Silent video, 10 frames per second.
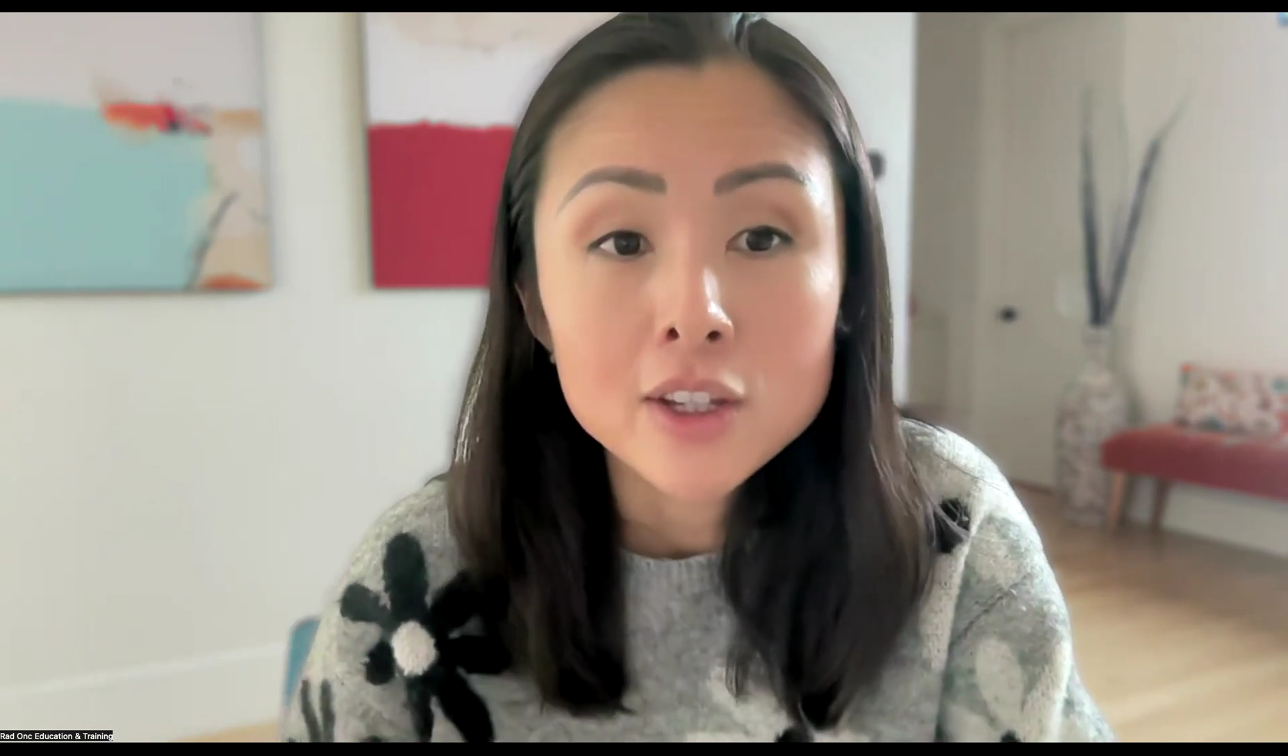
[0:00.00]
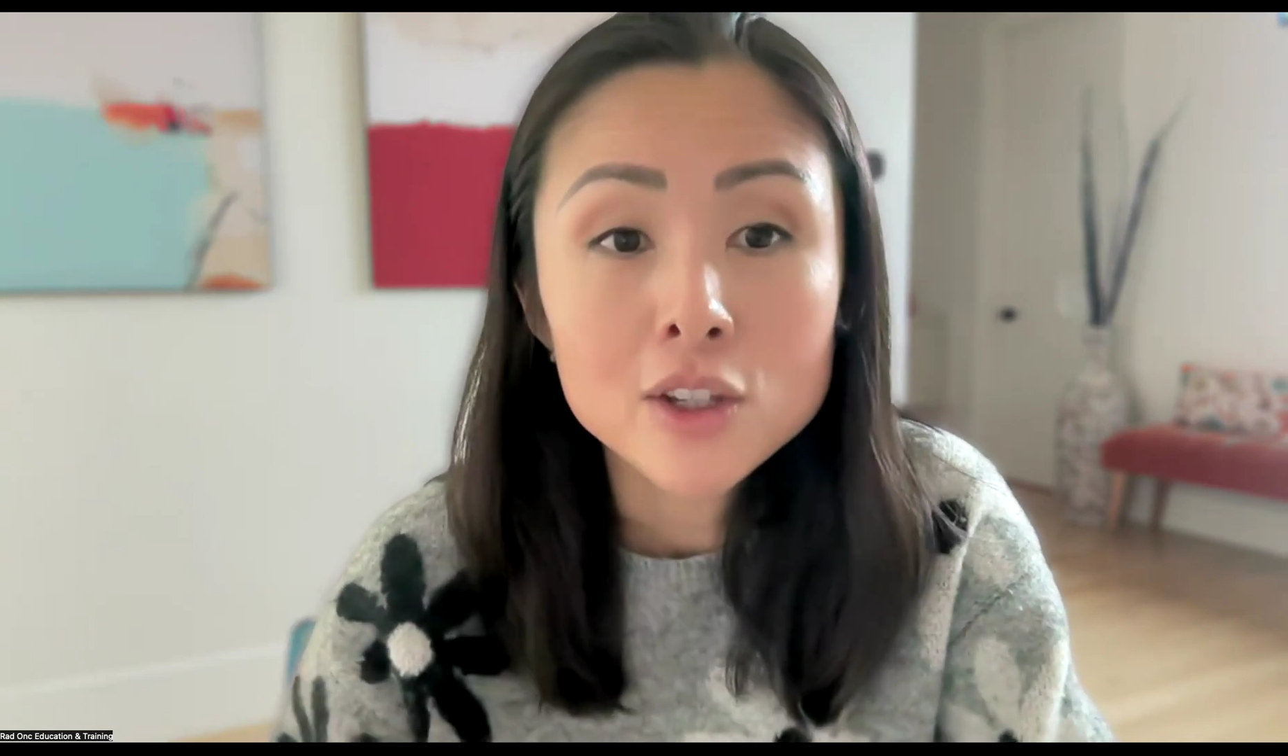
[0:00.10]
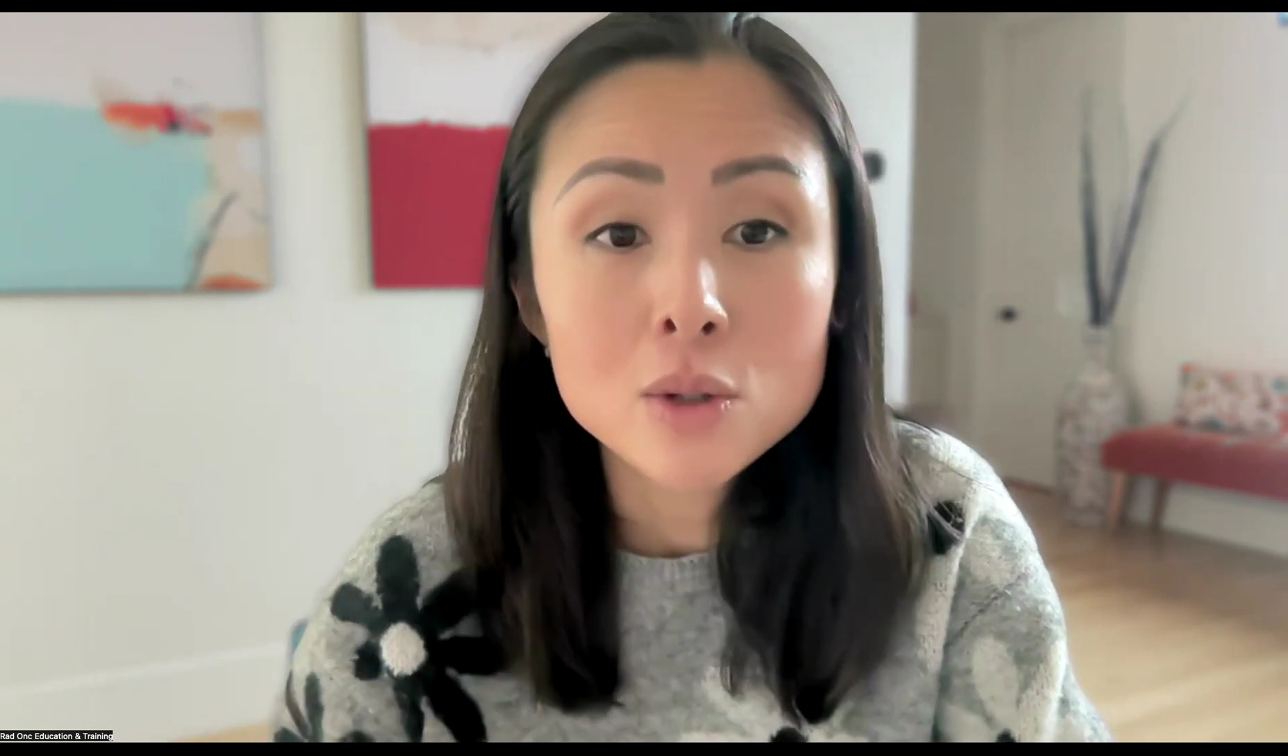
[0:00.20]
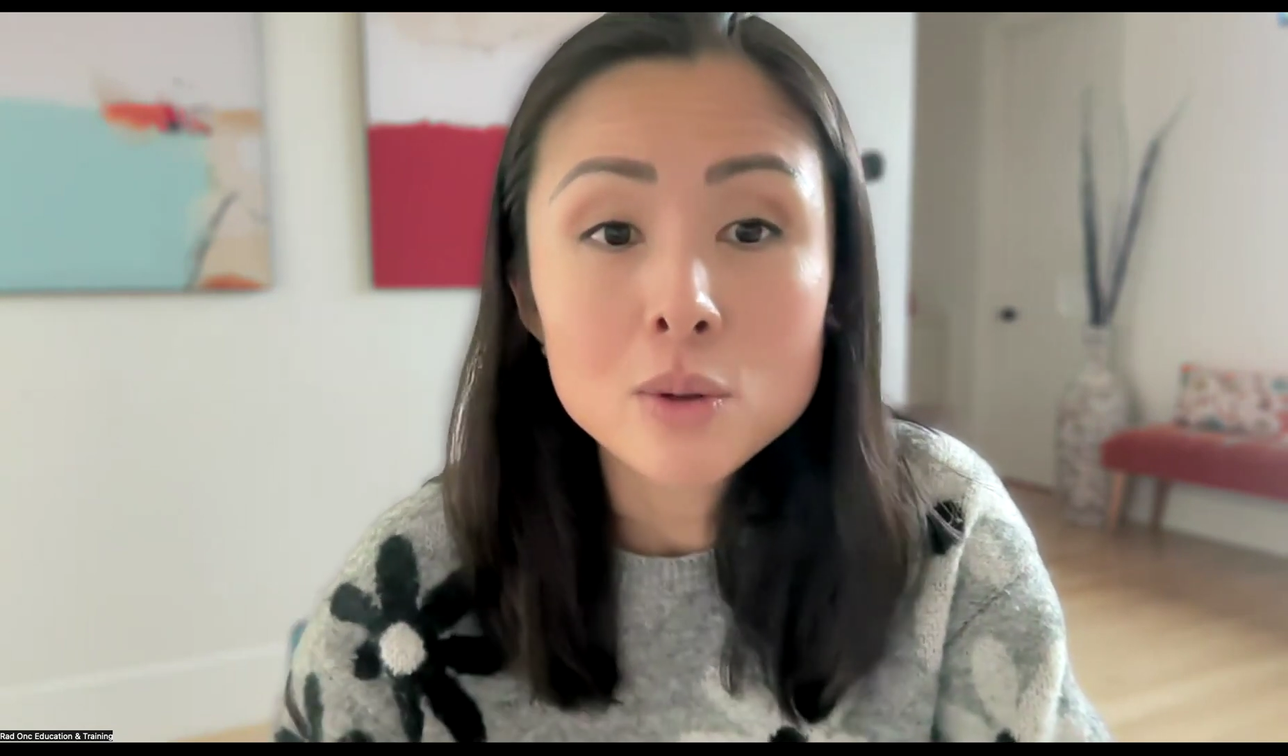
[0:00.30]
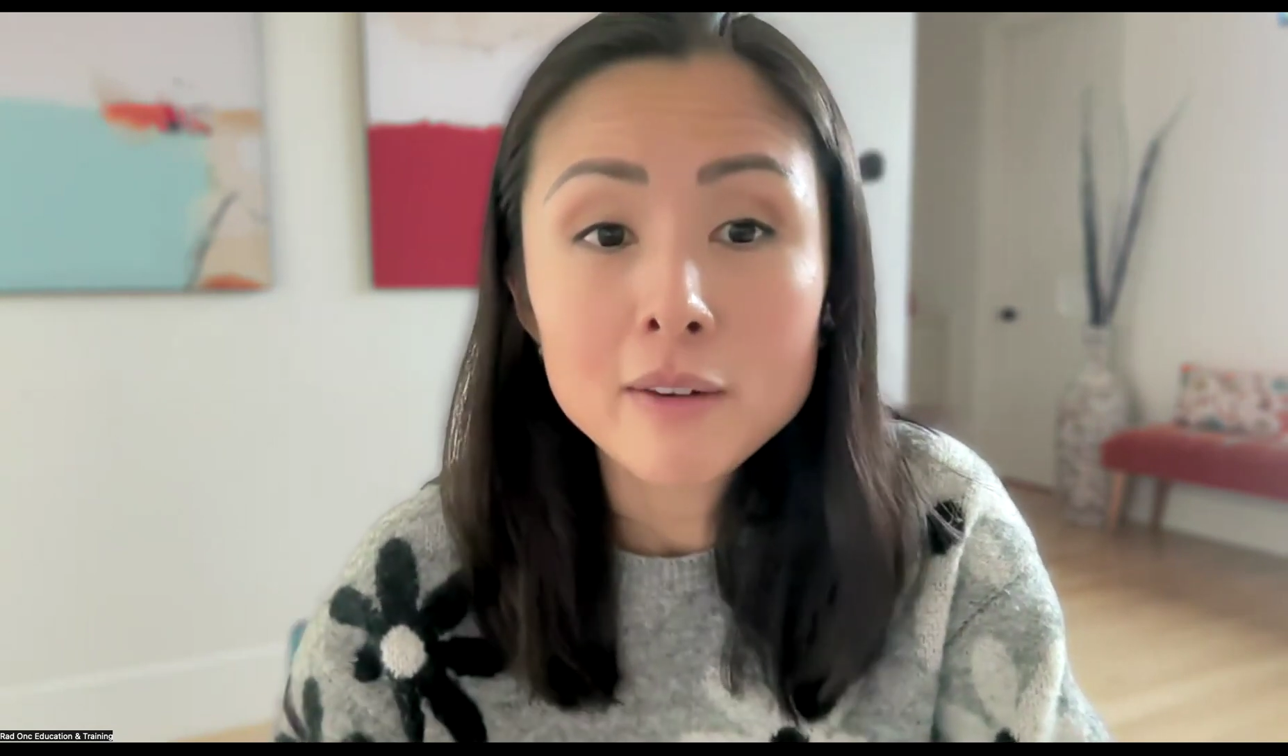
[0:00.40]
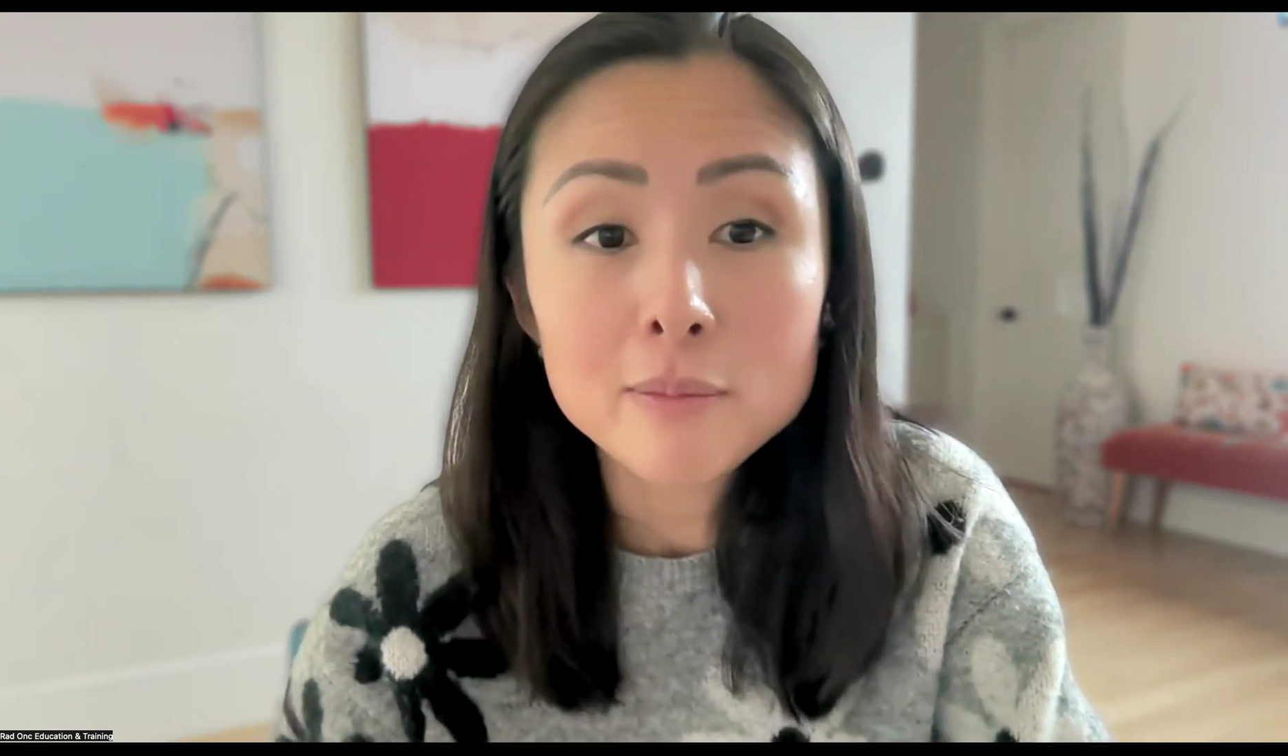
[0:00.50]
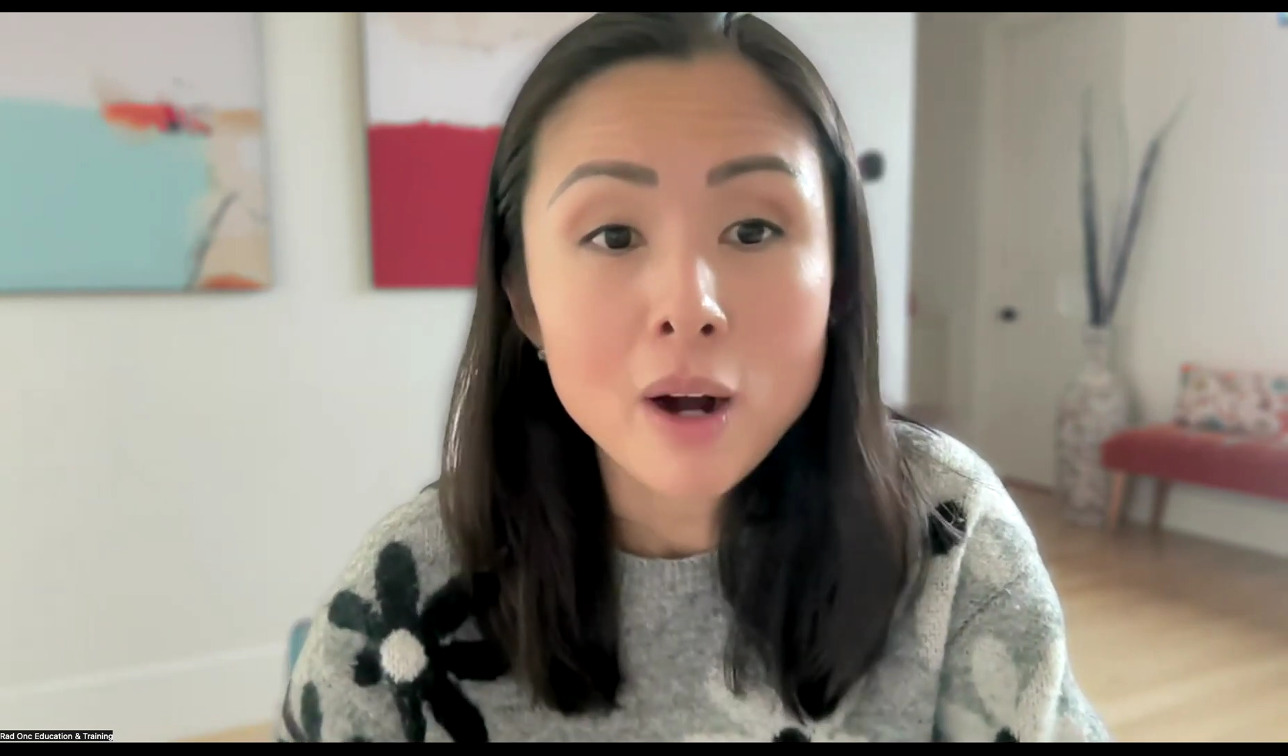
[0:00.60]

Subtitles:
you have